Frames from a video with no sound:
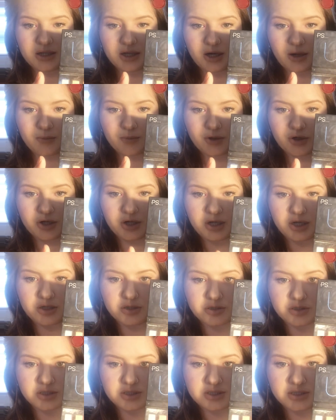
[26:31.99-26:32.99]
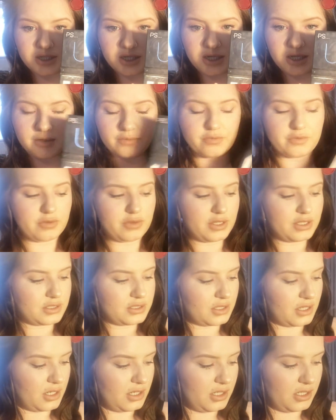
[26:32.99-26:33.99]
and I'm going to literally see if this
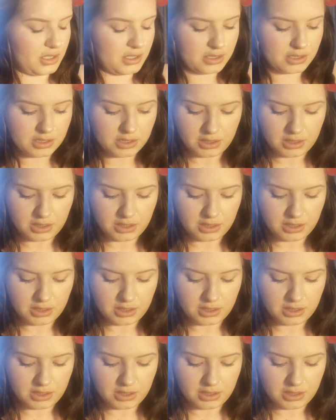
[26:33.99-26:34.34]
colour